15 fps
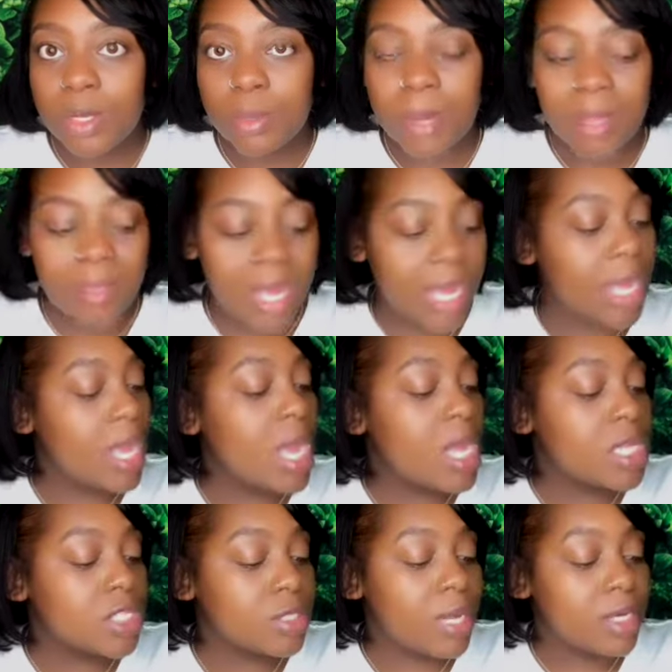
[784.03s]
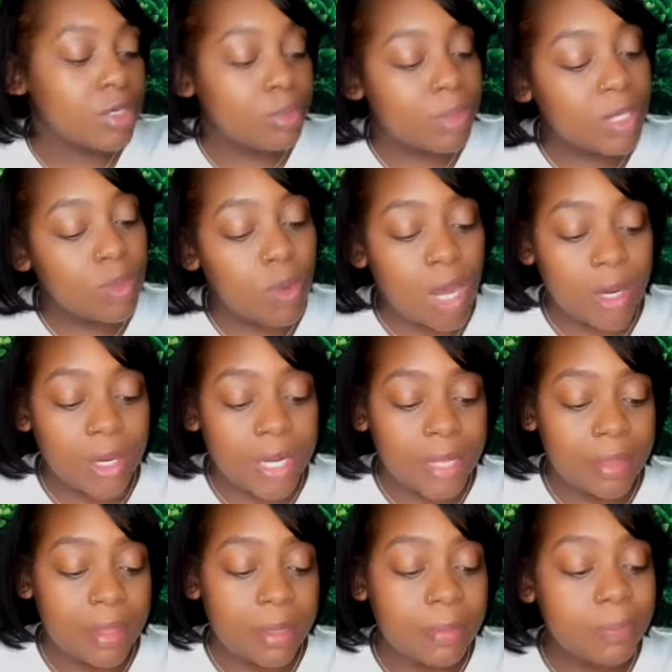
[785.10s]
do about that. So I do put the water
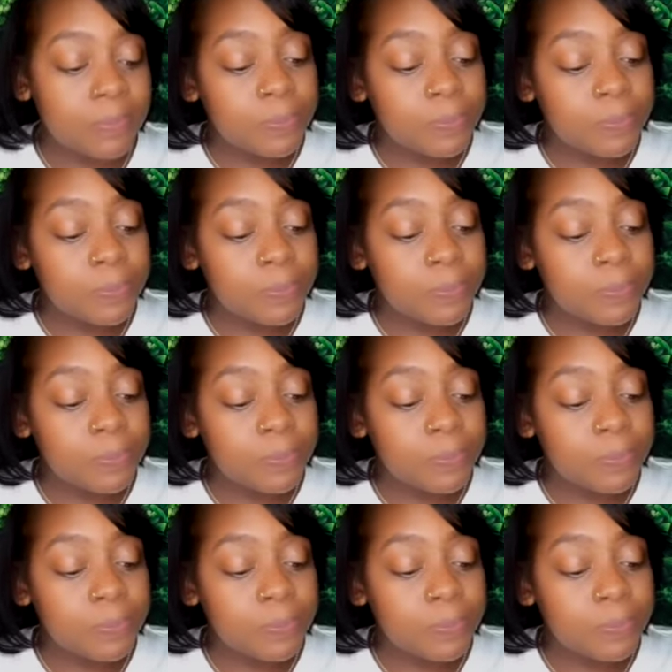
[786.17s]
in them.